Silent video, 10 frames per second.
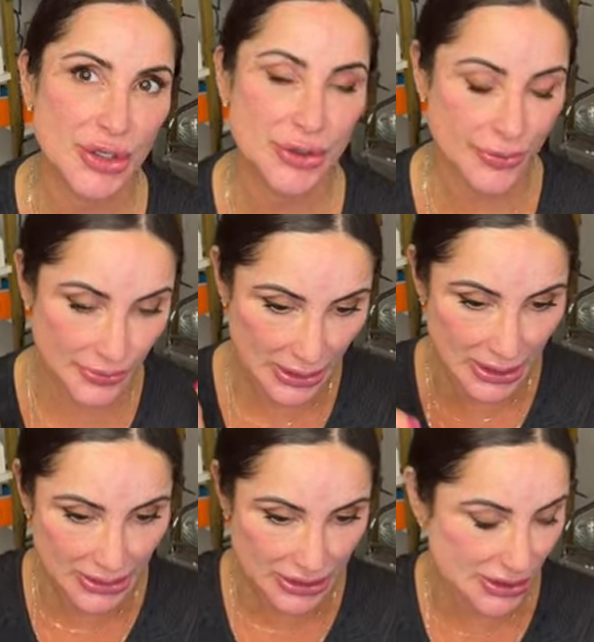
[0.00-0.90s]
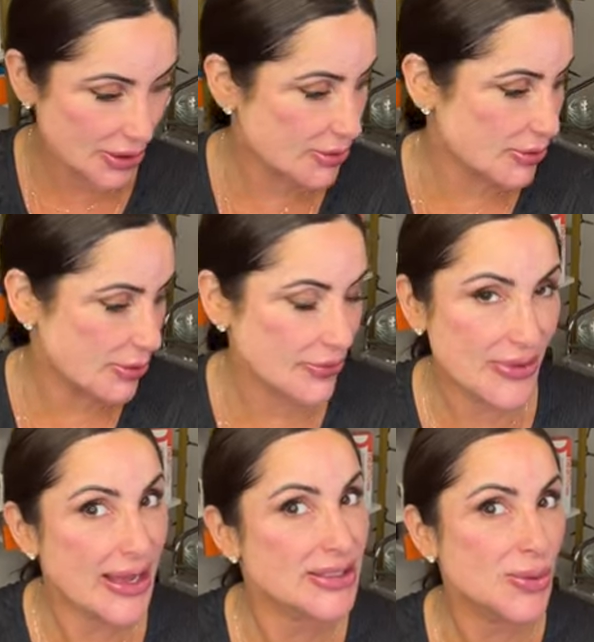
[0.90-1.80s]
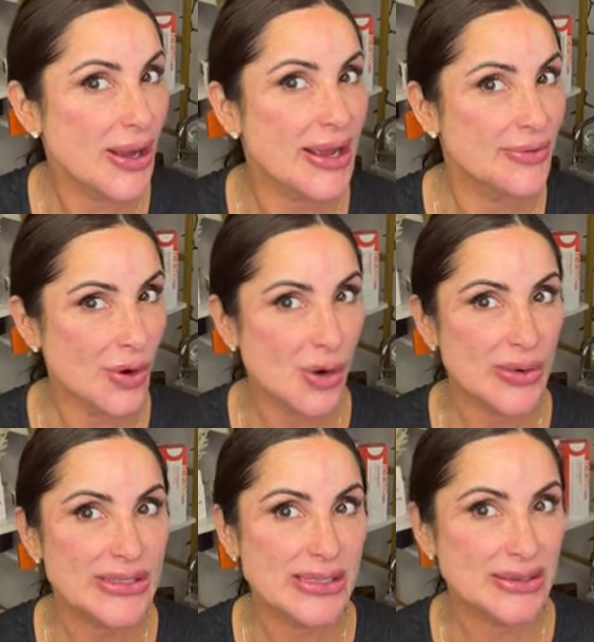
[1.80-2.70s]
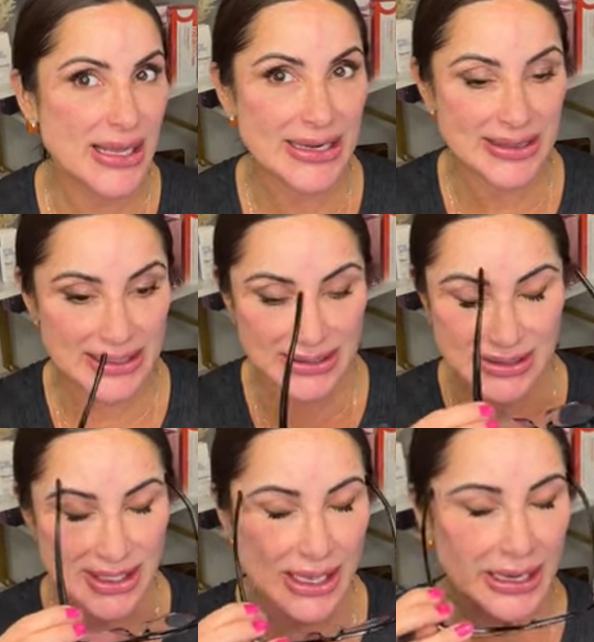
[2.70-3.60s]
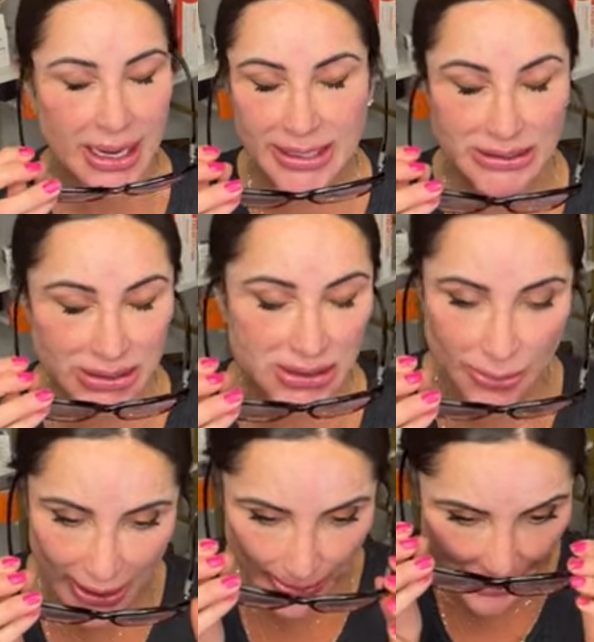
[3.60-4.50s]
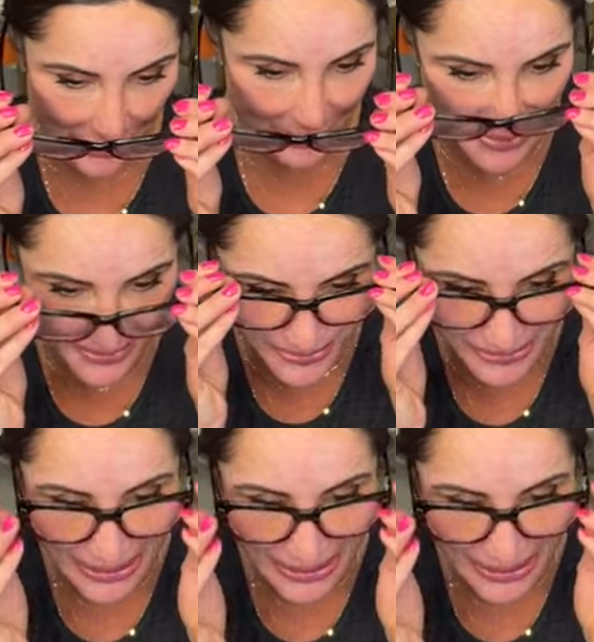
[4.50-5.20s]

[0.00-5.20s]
you. So that's why I've always liked these, and I swear by them.